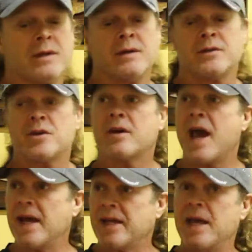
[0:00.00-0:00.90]
So
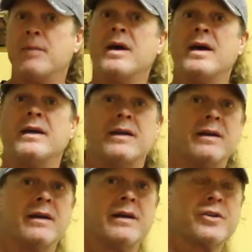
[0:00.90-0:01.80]
Kat came
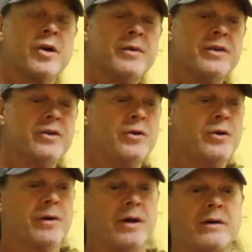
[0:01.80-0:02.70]
in and showed me the new
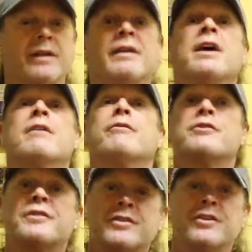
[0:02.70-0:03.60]
grill, and
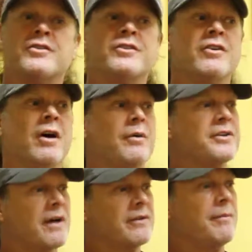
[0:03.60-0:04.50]
first decision you always
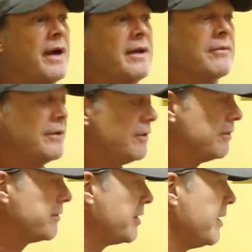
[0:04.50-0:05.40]
have to make when
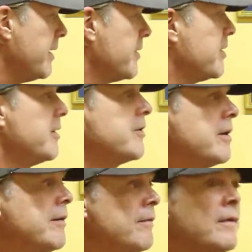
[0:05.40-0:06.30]
you see this is,
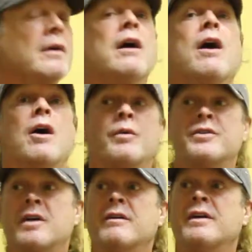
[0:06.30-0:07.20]
are we
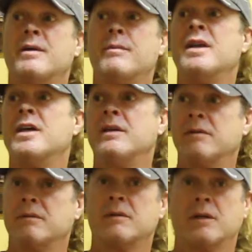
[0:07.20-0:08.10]
selling a mini
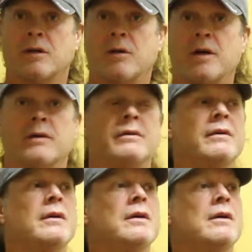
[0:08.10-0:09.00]
grill
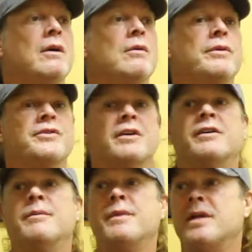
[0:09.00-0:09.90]
or are we
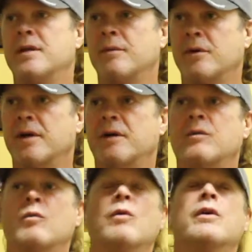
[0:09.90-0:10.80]
selling a medium
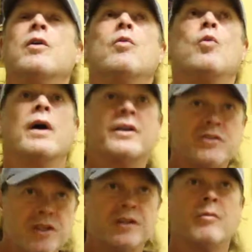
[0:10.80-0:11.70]
grill? You know, what
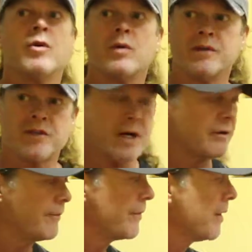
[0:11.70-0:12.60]
is the #1 seller?